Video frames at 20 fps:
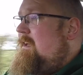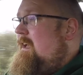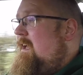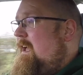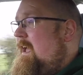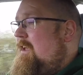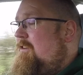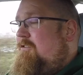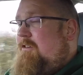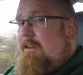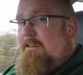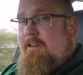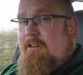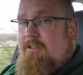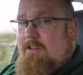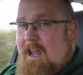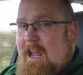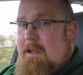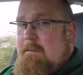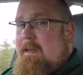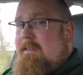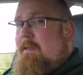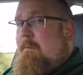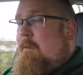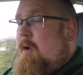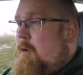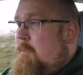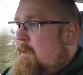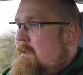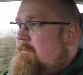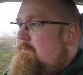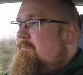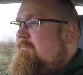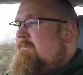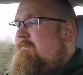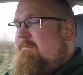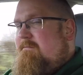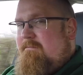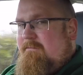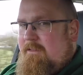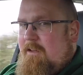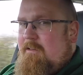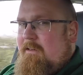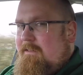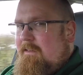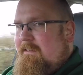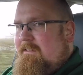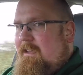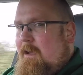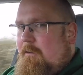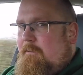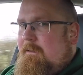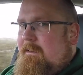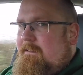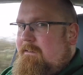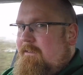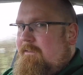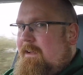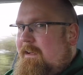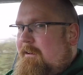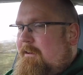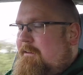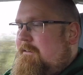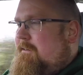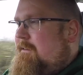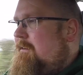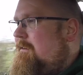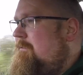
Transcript: It's just a shame at the moment they're in the southeast of England.